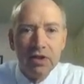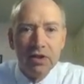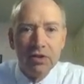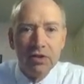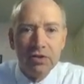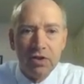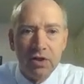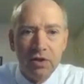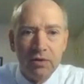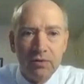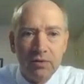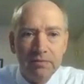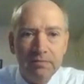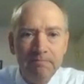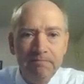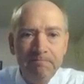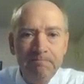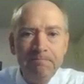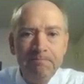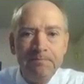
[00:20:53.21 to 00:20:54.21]
So,
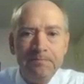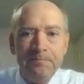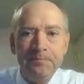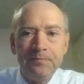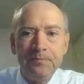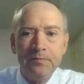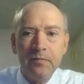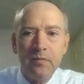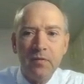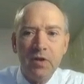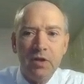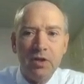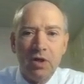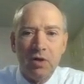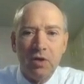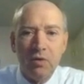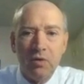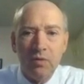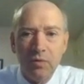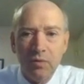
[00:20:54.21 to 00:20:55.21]

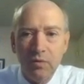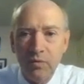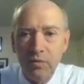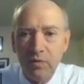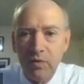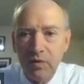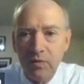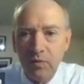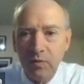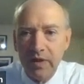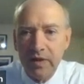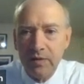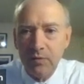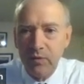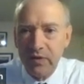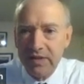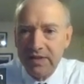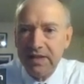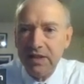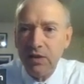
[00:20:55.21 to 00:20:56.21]

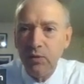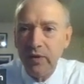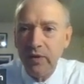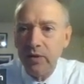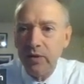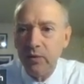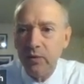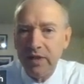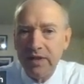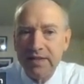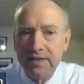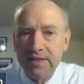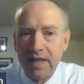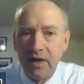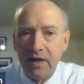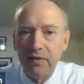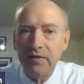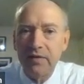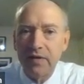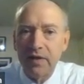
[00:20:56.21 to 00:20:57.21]
we see win-wins
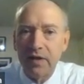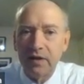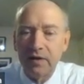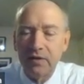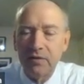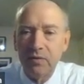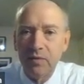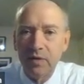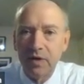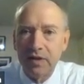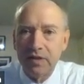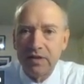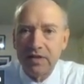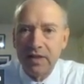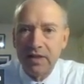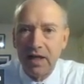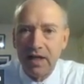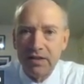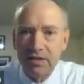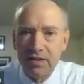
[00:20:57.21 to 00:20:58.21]
out there where it's
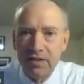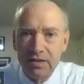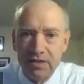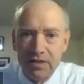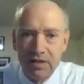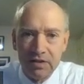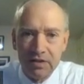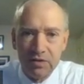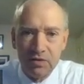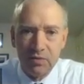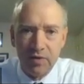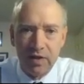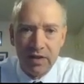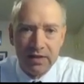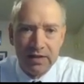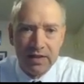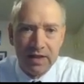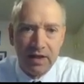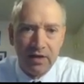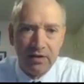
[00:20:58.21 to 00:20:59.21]
not just things
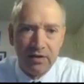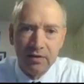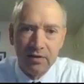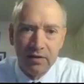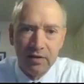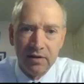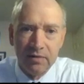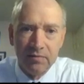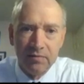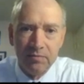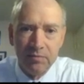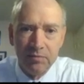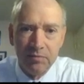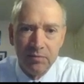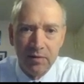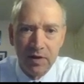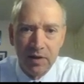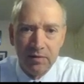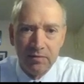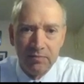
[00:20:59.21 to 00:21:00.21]
running down
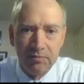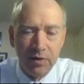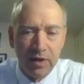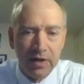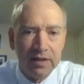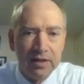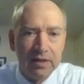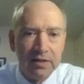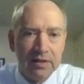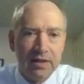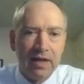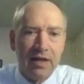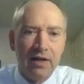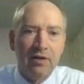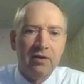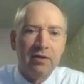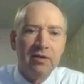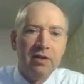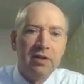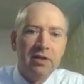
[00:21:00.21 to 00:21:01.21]
and breaking
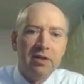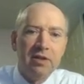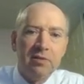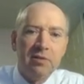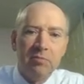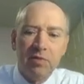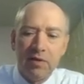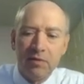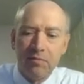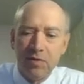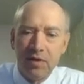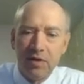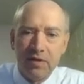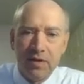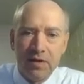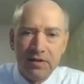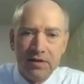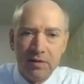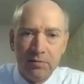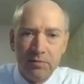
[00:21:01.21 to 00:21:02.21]
down, but
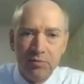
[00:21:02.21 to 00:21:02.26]
things